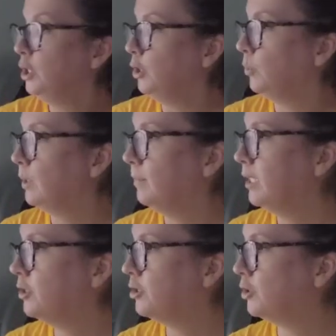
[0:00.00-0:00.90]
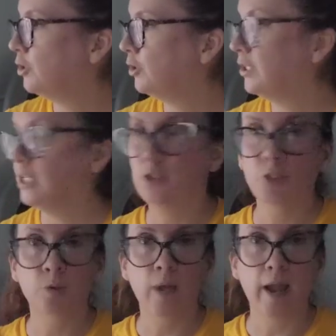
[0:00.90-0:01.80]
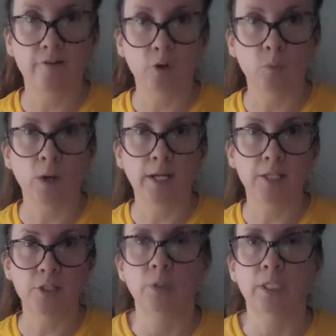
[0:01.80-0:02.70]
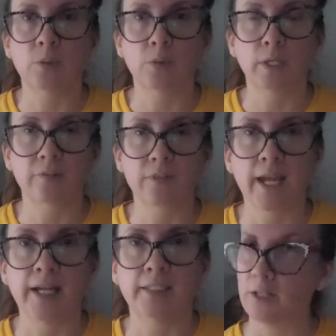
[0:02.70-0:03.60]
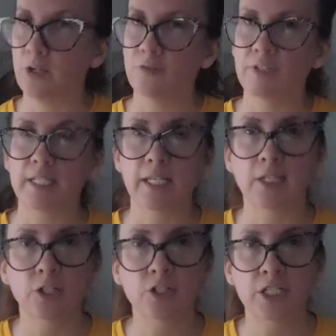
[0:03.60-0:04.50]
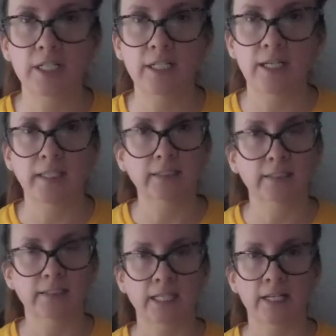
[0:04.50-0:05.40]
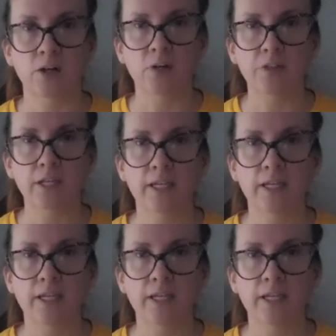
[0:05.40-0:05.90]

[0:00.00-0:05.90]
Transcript: You want to make sure that you have a way to get rid of that nervous energy and stay healthy.